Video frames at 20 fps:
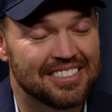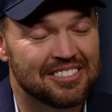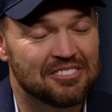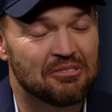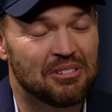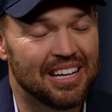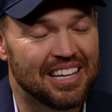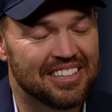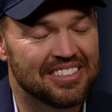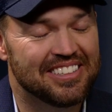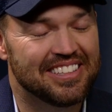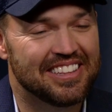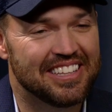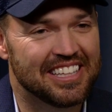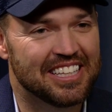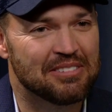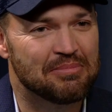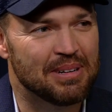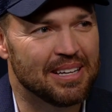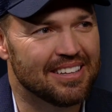It's wild to
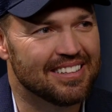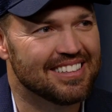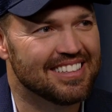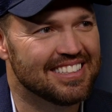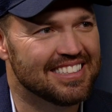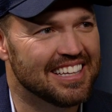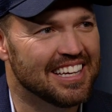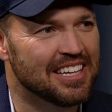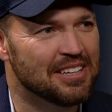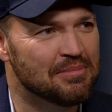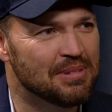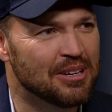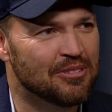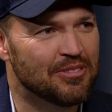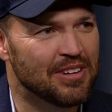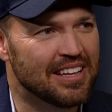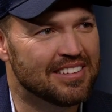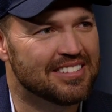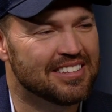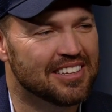think about the time, how
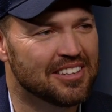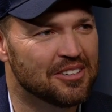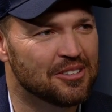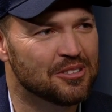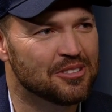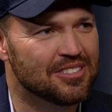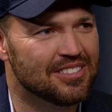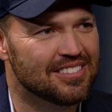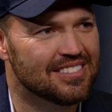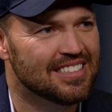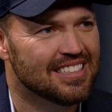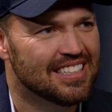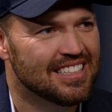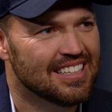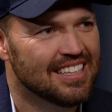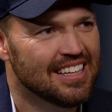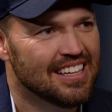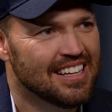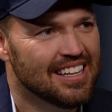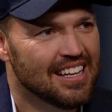fast it goes, and
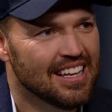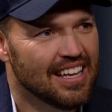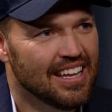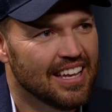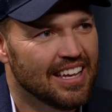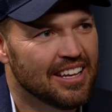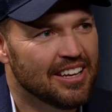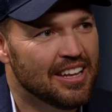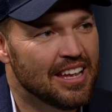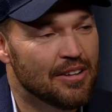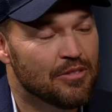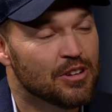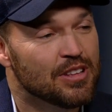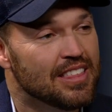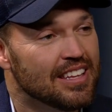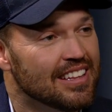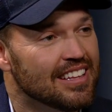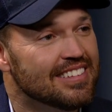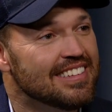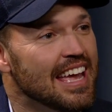and
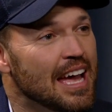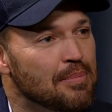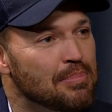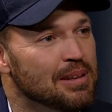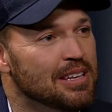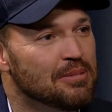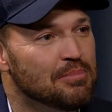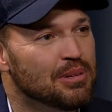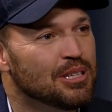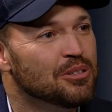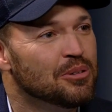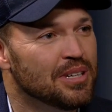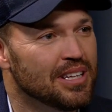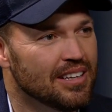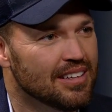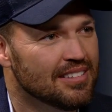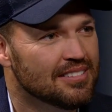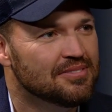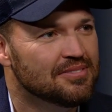everything that's happened in between.